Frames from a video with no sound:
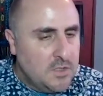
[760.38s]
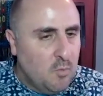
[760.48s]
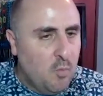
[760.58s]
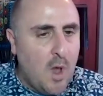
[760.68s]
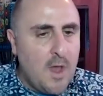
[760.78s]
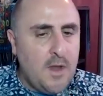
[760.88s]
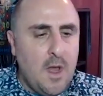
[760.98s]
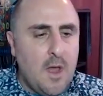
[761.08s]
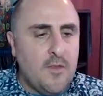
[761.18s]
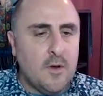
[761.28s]
What
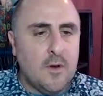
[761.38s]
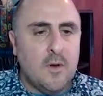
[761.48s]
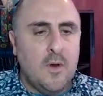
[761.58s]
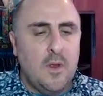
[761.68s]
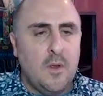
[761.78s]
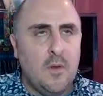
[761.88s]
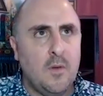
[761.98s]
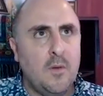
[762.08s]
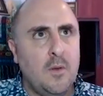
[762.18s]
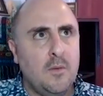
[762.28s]
other
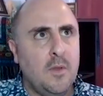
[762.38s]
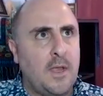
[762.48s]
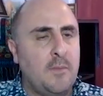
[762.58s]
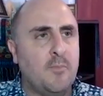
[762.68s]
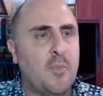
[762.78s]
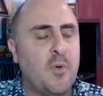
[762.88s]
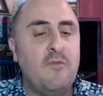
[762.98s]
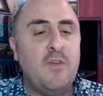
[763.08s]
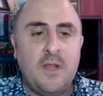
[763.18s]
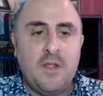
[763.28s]

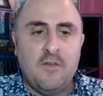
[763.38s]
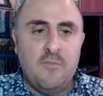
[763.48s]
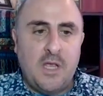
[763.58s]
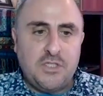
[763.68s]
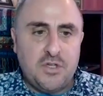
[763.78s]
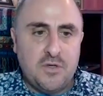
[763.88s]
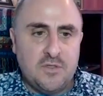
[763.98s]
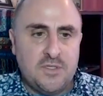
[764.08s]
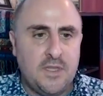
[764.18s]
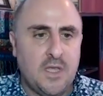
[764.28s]
preventative
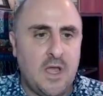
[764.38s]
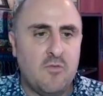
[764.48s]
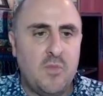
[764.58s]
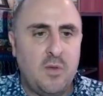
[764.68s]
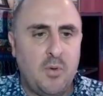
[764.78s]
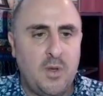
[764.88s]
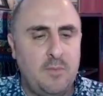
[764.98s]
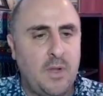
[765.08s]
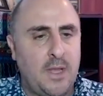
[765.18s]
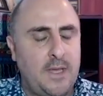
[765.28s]
measures did the government put in
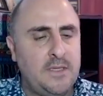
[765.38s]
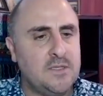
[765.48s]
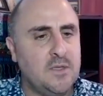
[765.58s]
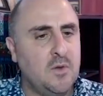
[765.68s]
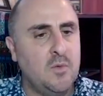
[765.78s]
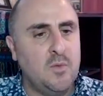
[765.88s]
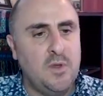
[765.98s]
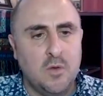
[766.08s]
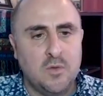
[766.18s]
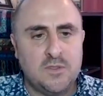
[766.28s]
place? So,
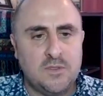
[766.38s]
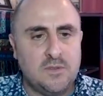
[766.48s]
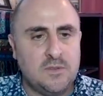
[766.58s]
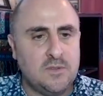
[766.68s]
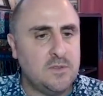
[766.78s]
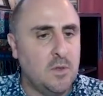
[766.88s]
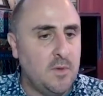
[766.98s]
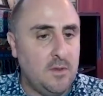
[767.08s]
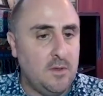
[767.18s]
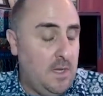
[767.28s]
so
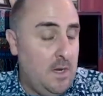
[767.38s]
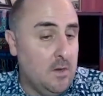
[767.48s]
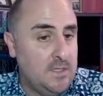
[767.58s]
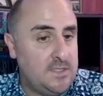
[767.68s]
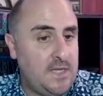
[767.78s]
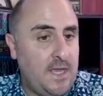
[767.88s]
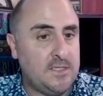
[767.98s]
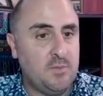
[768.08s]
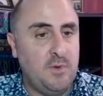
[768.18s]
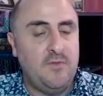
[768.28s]
here in the
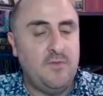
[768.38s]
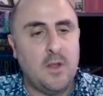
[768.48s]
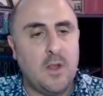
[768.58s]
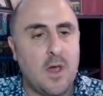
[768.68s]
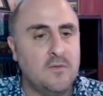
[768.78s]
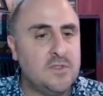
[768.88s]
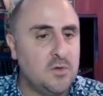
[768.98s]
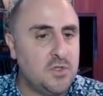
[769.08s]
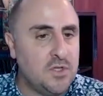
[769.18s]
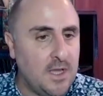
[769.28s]
States, we've done a lot of
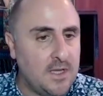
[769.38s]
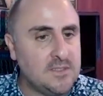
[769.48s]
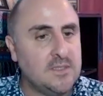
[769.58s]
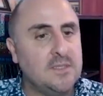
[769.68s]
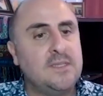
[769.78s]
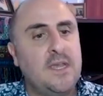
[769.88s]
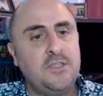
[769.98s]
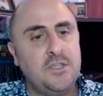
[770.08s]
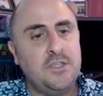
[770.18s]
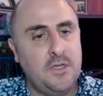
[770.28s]
social
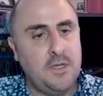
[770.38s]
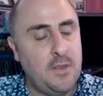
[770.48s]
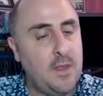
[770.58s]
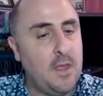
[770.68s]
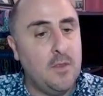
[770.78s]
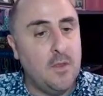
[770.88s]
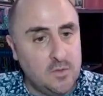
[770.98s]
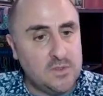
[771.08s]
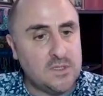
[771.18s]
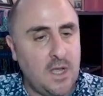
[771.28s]
isolation and
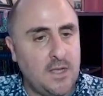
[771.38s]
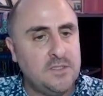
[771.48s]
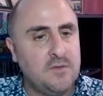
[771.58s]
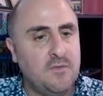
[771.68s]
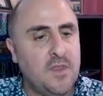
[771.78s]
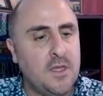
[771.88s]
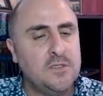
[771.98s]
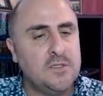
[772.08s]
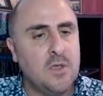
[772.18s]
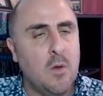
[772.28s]
those kinds of things.
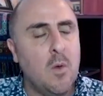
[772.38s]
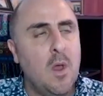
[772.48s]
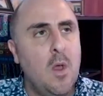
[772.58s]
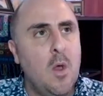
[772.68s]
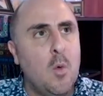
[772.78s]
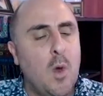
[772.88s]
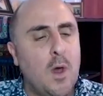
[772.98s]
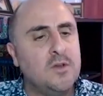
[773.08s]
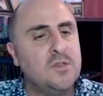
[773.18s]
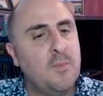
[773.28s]
So what
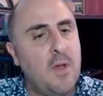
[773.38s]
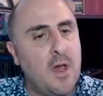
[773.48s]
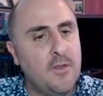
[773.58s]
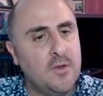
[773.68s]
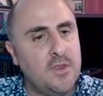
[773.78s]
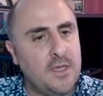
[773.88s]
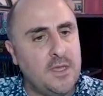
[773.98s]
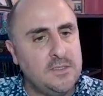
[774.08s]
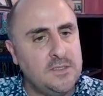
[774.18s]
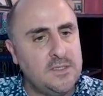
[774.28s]
are some other
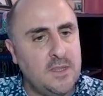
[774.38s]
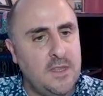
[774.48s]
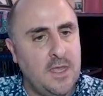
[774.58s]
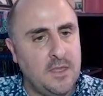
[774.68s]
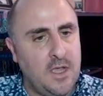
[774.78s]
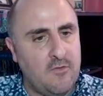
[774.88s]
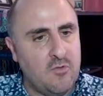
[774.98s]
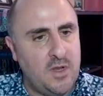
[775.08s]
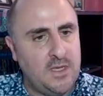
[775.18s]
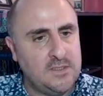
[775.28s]
things that the
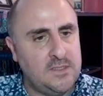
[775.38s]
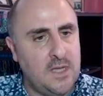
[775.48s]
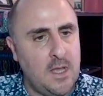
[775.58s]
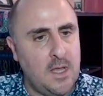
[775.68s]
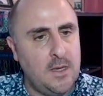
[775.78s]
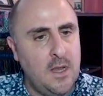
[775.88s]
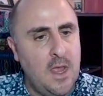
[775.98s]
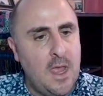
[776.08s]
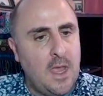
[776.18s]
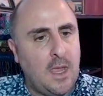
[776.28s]
government has done,
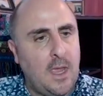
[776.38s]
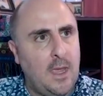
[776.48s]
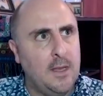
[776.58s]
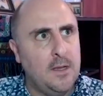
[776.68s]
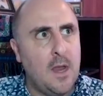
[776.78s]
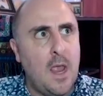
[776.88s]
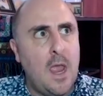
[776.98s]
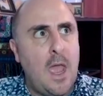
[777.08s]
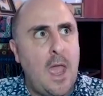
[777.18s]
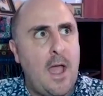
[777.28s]
and
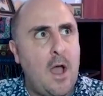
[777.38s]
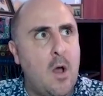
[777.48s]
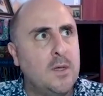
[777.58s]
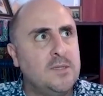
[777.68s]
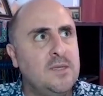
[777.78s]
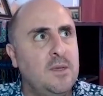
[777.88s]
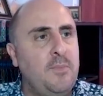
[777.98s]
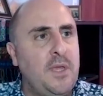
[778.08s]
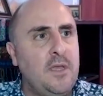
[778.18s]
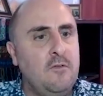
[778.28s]
how is it
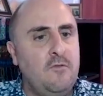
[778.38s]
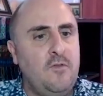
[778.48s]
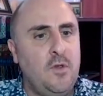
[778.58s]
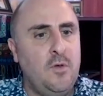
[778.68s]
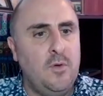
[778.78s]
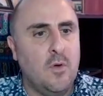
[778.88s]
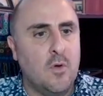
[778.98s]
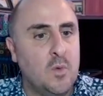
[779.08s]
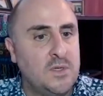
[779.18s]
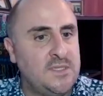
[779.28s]
being viewed or
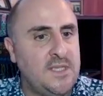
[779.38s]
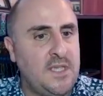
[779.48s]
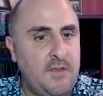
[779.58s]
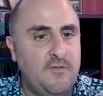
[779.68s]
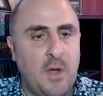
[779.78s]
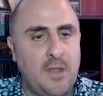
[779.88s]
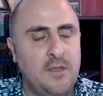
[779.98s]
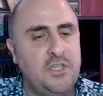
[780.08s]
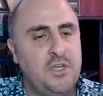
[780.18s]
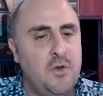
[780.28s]
received by the
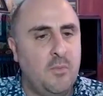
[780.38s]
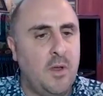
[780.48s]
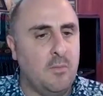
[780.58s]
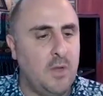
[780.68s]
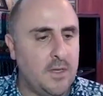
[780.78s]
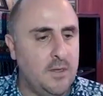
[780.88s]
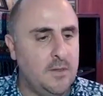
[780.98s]
general public?